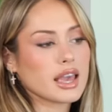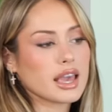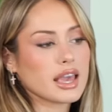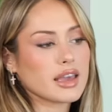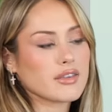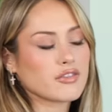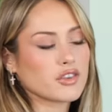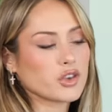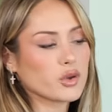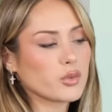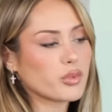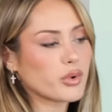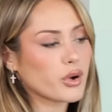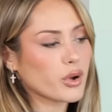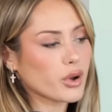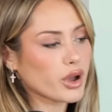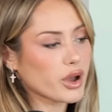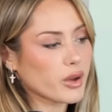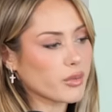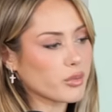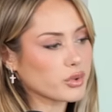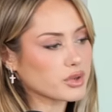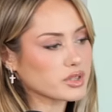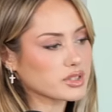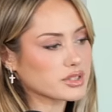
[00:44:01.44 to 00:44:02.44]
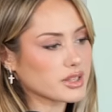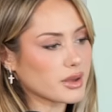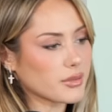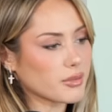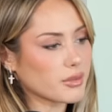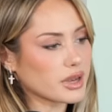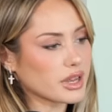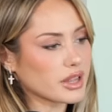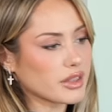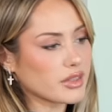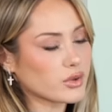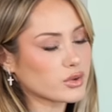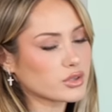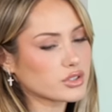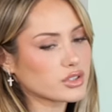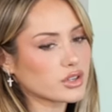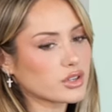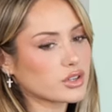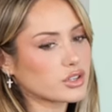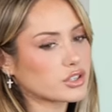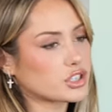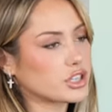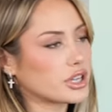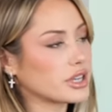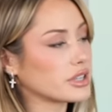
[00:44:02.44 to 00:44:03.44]
if you broke up with somebody, there was a
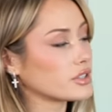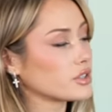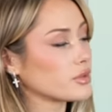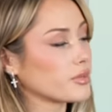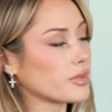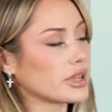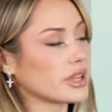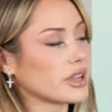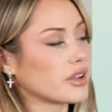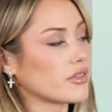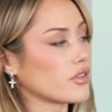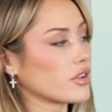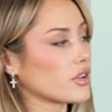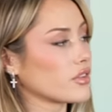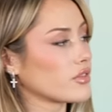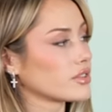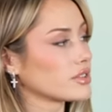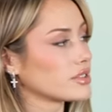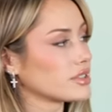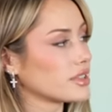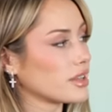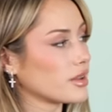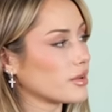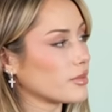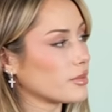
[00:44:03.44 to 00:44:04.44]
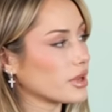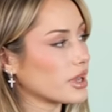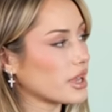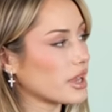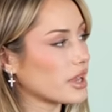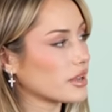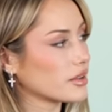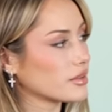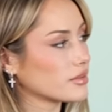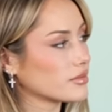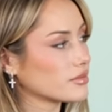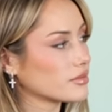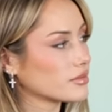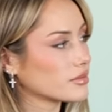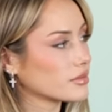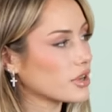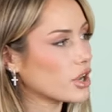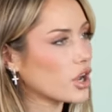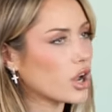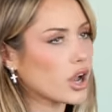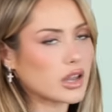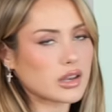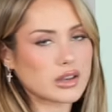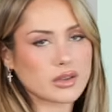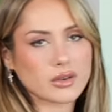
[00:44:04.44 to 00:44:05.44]
good chance you might never even see him again.
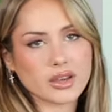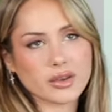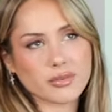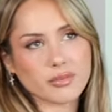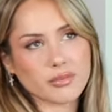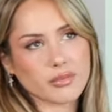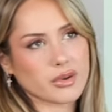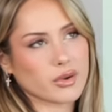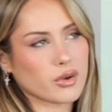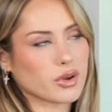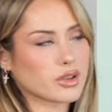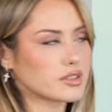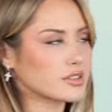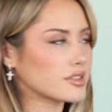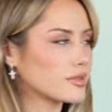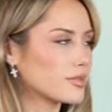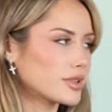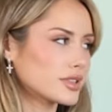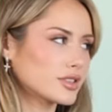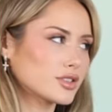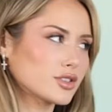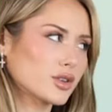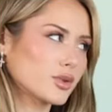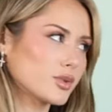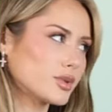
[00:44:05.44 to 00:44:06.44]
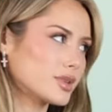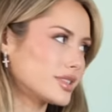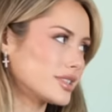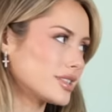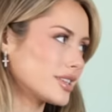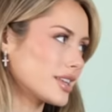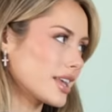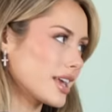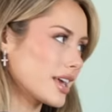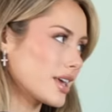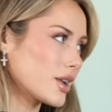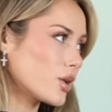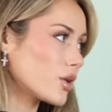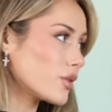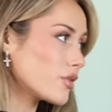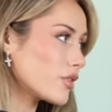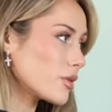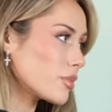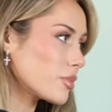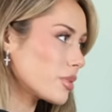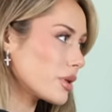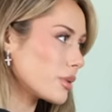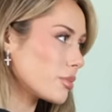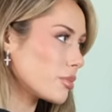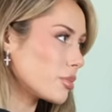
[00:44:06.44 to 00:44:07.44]
God, it, it must have been so easy to get
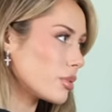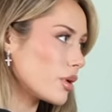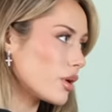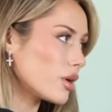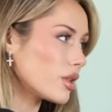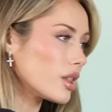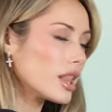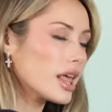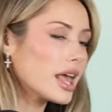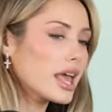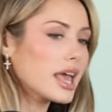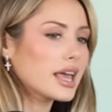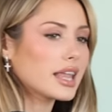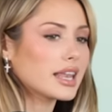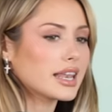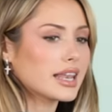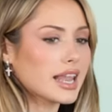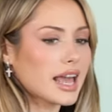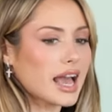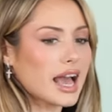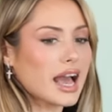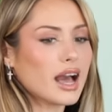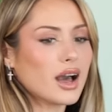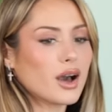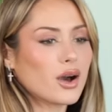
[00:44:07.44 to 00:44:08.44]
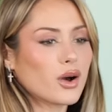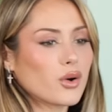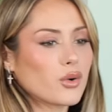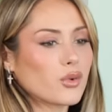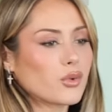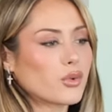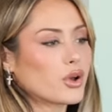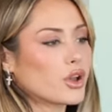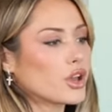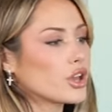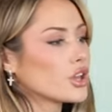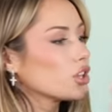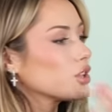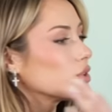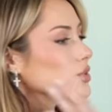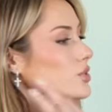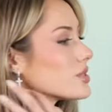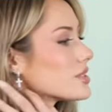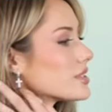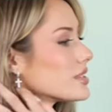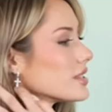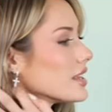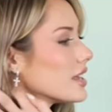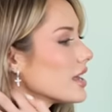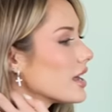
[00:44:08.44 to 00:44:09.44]
over people. Now you
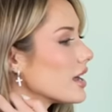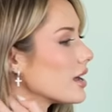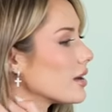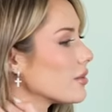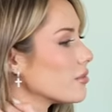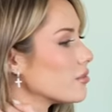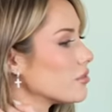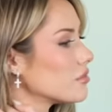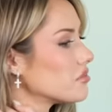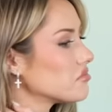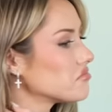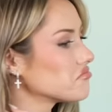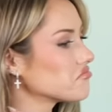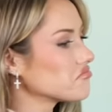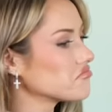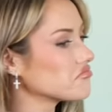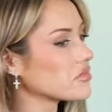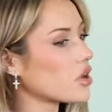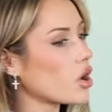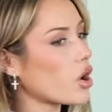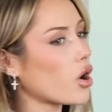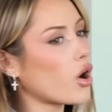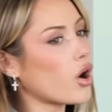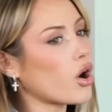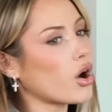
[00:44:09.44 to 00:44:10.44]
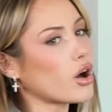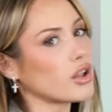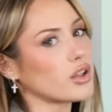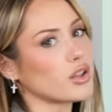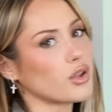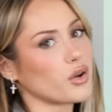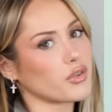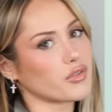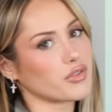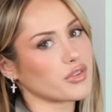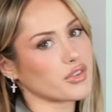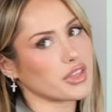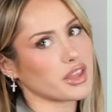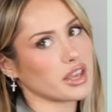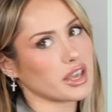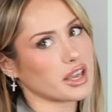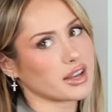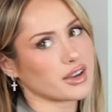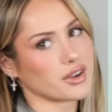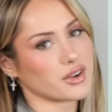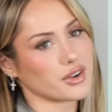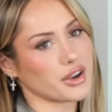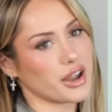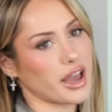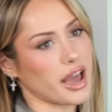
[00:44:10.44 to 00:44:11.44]
see them all over the
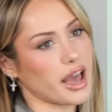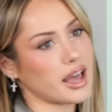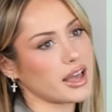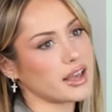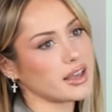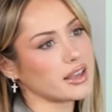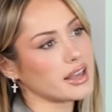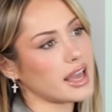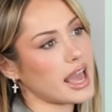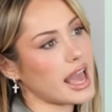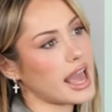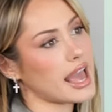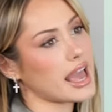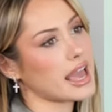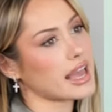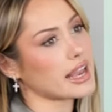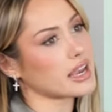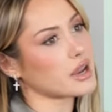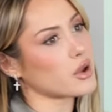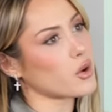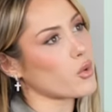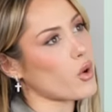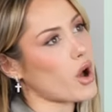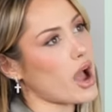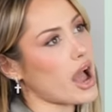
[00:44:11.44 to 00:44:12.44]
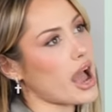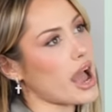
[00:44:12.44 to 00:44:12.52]
internet, and